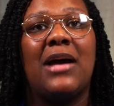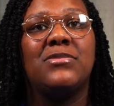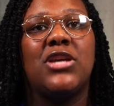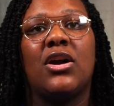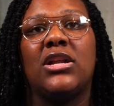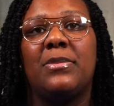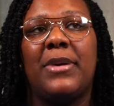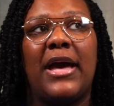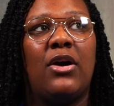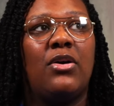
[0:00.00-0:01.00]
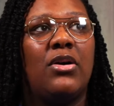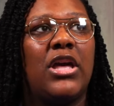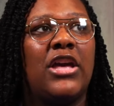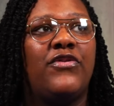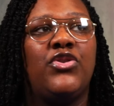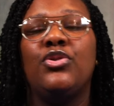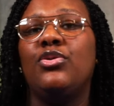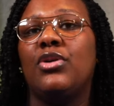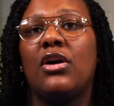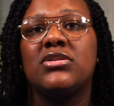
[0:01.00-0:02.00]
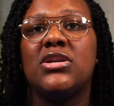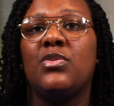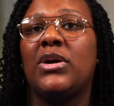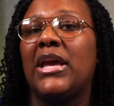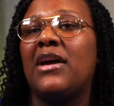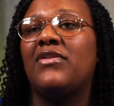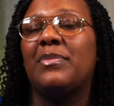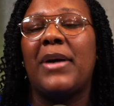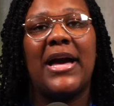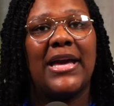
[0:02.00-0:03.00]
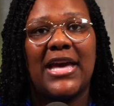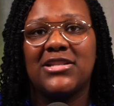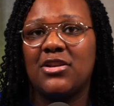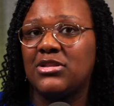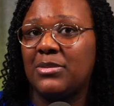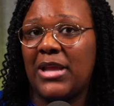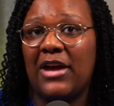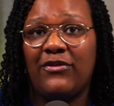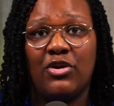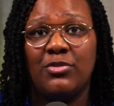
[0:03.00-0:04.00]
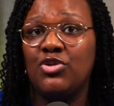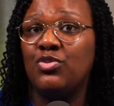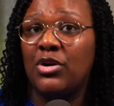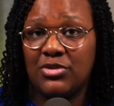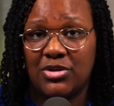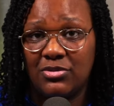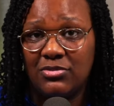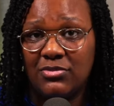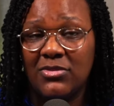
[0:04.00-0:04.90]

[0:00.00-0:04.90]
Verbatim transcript: I'm talking about if you go to whatever podcast hosting platform you want to,